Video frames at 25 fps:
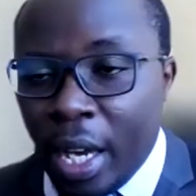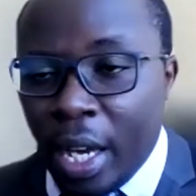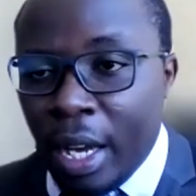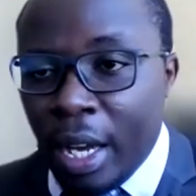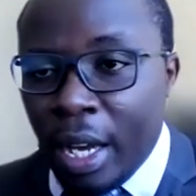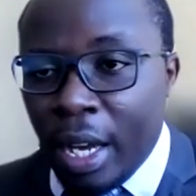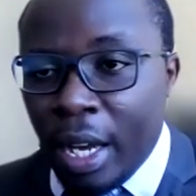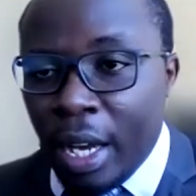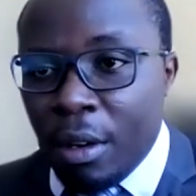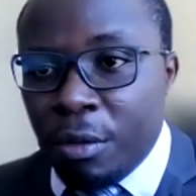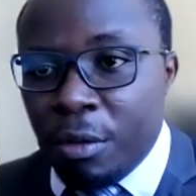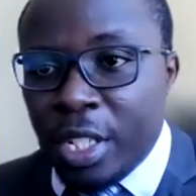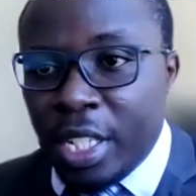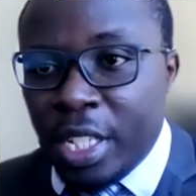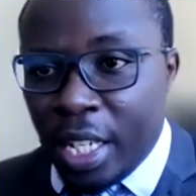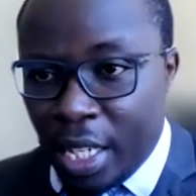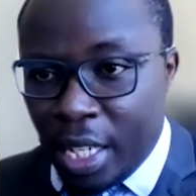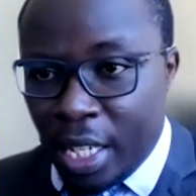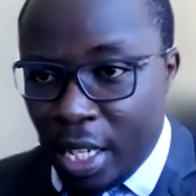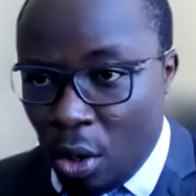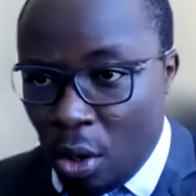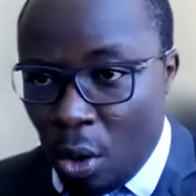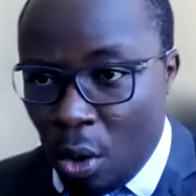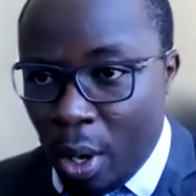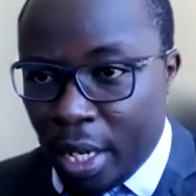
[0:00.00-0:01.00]
We
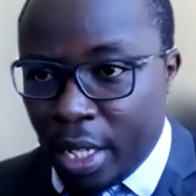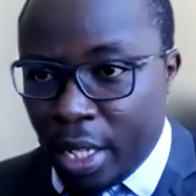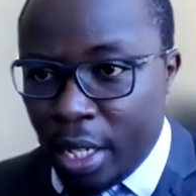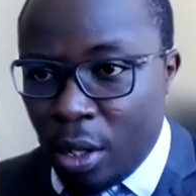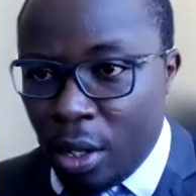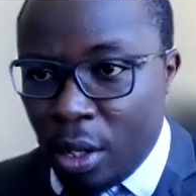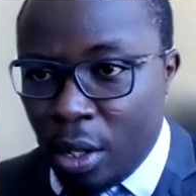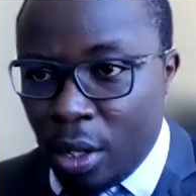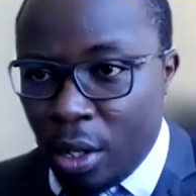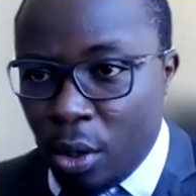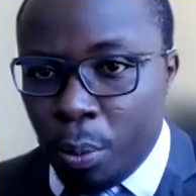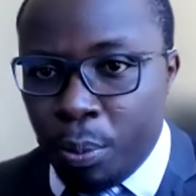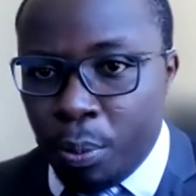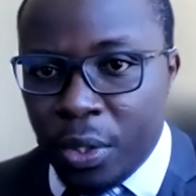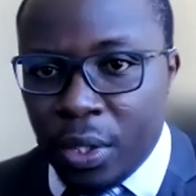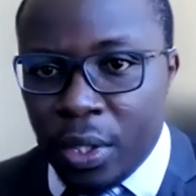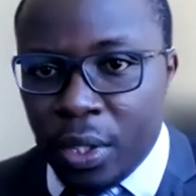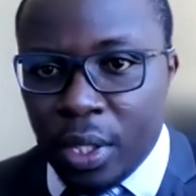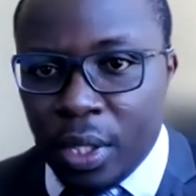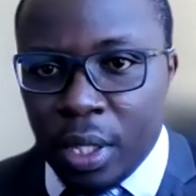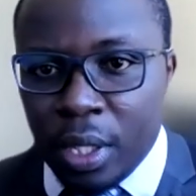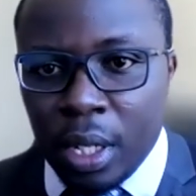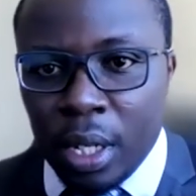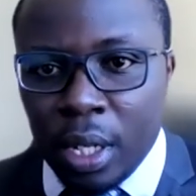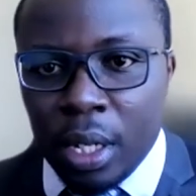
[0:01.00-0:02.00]
have technical working
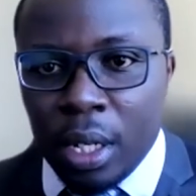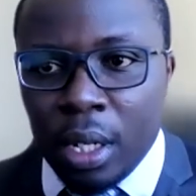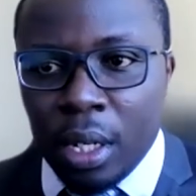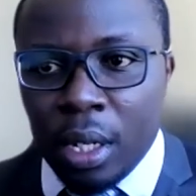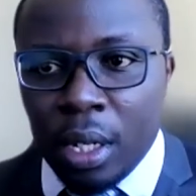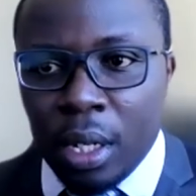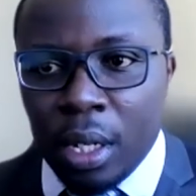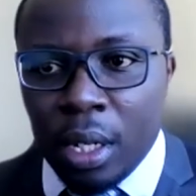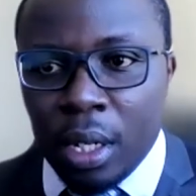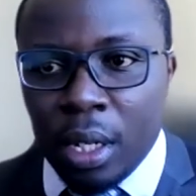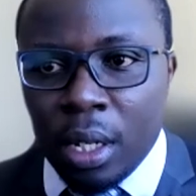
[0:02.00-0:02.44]
groups